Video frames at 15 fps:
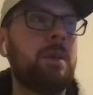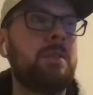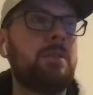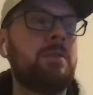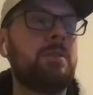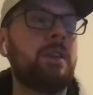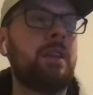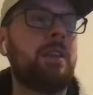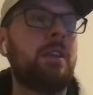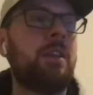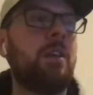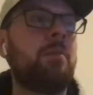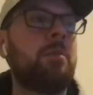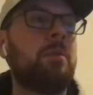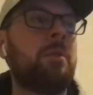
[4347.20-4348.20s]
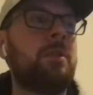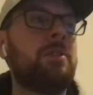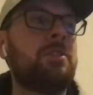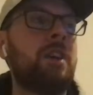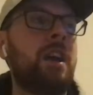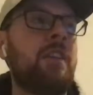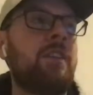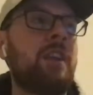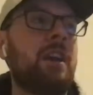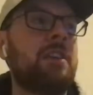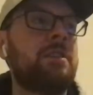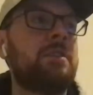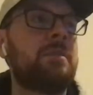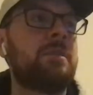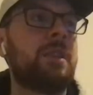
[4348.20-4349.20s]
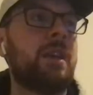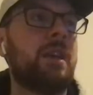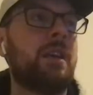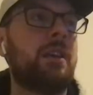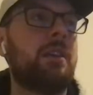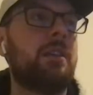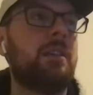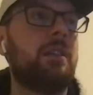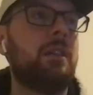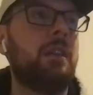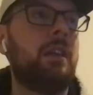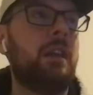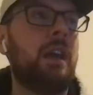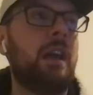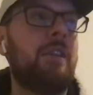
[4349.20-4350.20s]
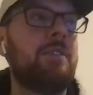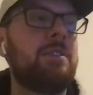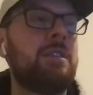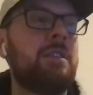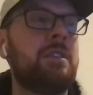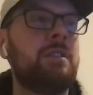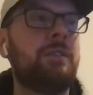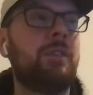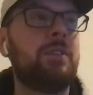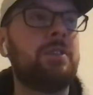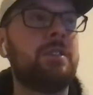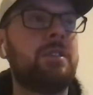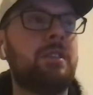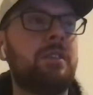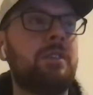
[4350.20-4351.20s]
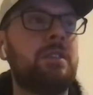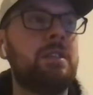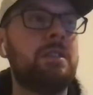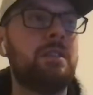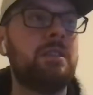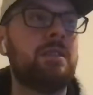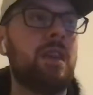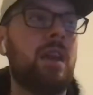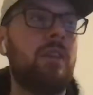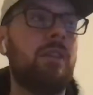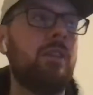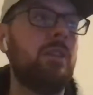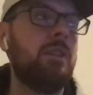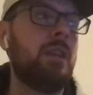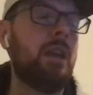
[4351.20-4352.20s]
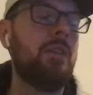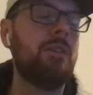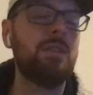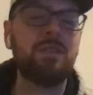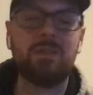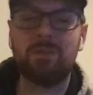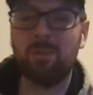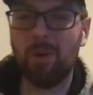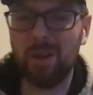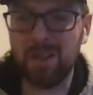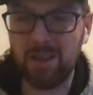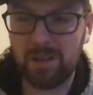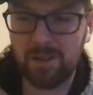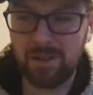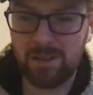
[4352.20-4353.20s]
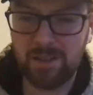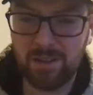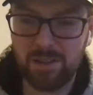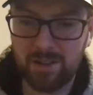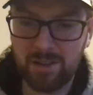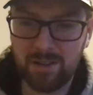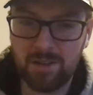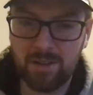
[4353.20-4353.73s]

Mike Schmitz, who's like the number one draft guy, just was like, I haven't seen his versatility since Anthony Davis. What?